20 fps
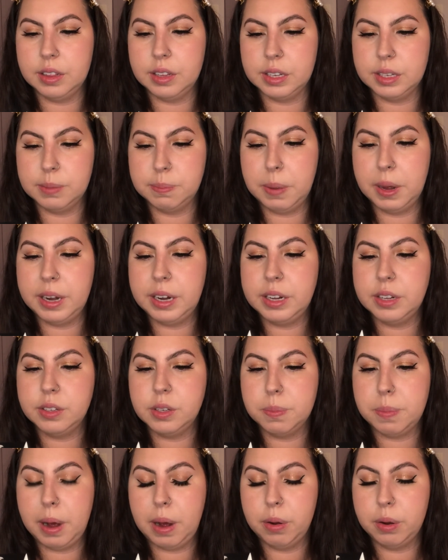This putty
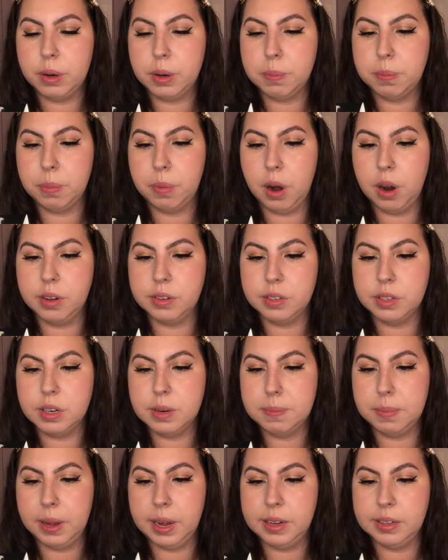to powder
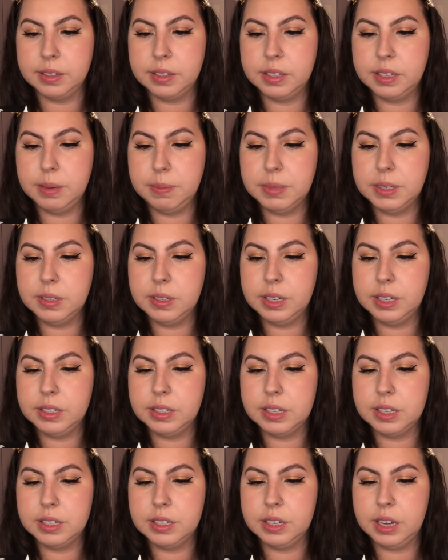bronzer blends seamlessly
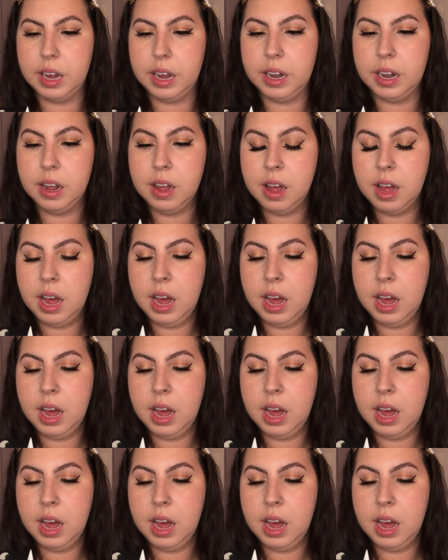into the skin